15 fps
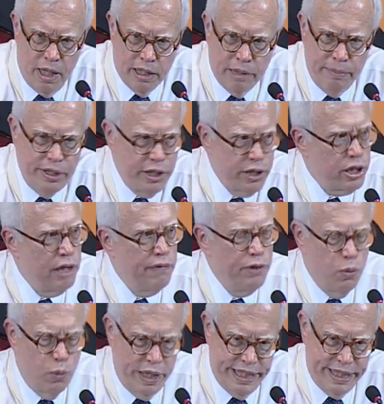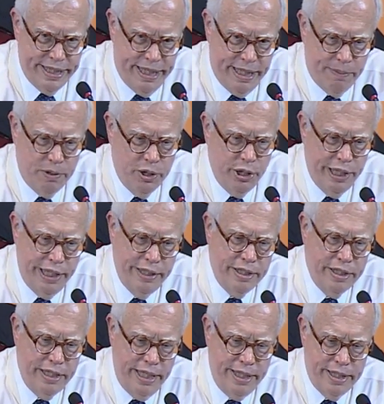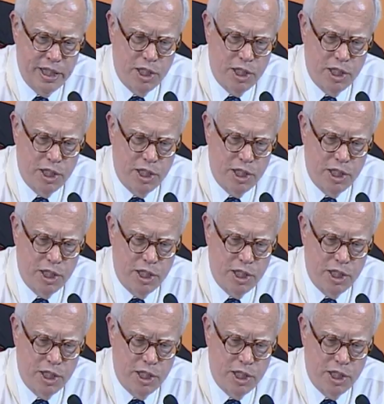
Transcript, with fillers: Let me just give you one example. The United States